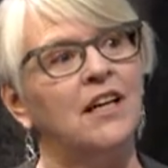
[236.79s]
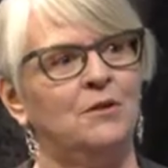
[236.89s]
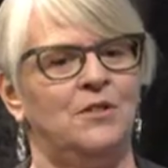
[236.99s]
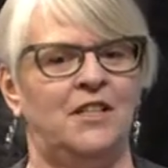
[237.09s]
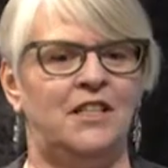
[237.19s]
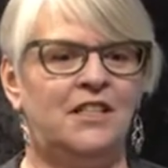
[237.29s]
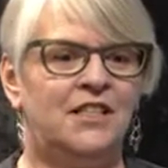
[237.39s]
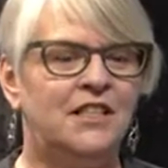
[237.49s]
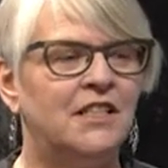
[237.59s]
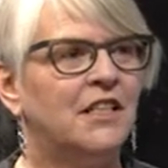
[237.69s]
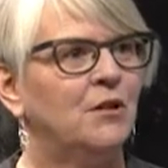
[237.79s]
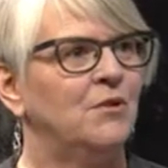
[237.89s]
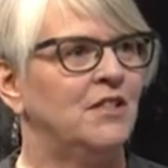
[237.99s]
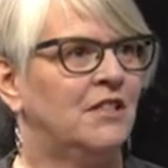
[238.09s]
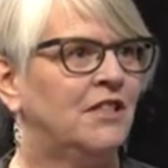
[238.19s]
I was ADD. I
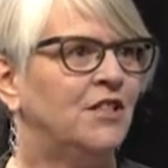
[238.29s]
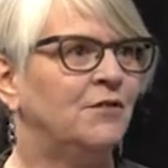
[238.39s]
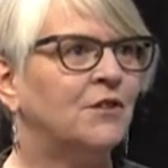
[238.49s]
was really, difficult.